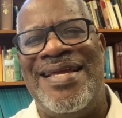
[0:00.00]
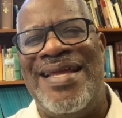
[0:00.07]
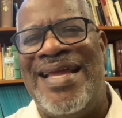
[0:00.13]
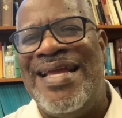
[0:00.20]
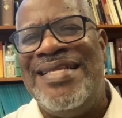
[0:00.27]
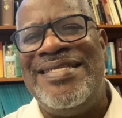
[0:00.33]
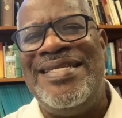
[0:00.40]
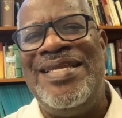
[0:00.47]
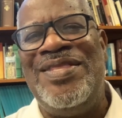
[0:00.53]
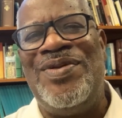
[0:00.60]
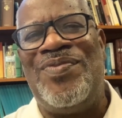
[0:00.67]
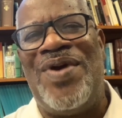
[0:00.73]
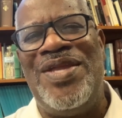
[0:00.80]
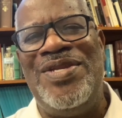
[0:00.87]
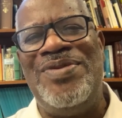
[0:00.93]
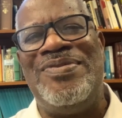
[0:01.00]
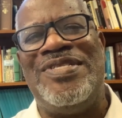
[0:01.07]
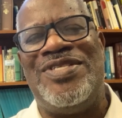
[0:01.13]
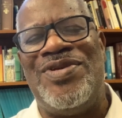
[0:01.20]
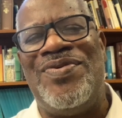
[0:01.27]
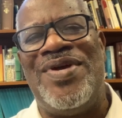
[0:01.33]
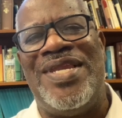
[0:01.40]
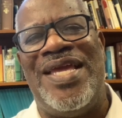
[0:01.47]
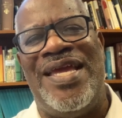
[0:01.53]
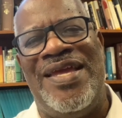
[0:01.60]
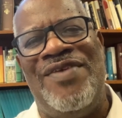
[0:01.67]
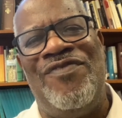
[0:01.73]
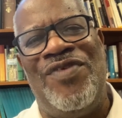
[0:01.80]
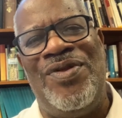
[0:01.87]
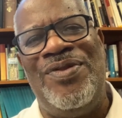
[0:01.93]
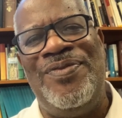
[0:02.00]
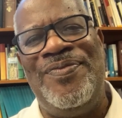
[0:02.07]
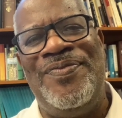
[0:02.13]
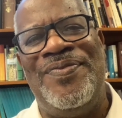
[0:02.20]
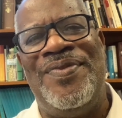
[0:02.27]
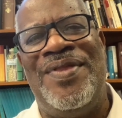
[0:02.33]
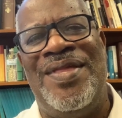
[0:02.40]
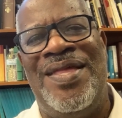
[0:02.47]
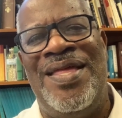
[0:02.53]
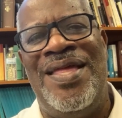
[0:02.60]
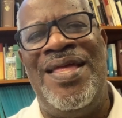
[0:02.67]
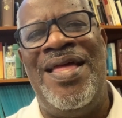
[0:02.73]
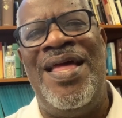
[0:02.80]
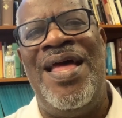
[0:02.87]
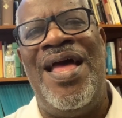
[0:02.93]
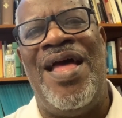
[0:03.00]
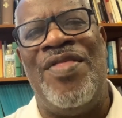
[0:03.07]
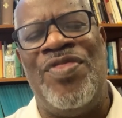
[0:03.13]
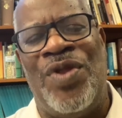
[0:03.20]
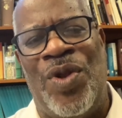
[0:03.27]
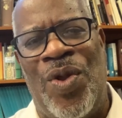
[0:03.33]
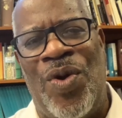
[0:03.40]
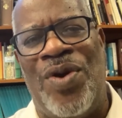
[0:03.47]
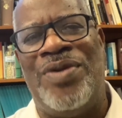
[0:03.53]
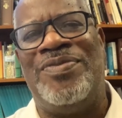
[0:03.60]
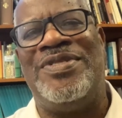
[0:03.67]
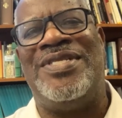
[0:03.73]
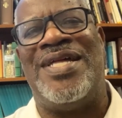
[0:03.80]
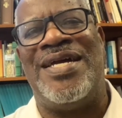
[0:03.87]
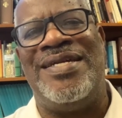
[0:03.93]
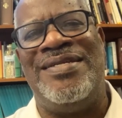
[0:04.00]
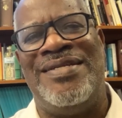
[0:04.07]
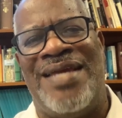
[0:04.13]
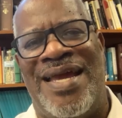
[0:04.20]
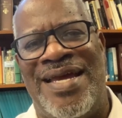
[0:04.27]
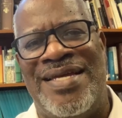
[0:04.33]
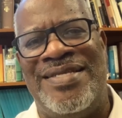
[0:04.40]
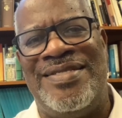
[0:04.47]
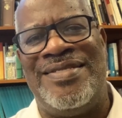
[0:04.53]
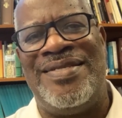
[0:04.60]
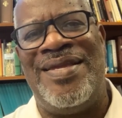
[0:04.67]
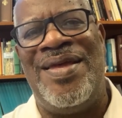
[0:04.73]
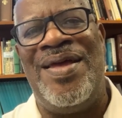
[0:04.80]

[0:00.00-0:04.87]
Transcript: Isn't he the one who was doing evil? And the Lord was like, yes,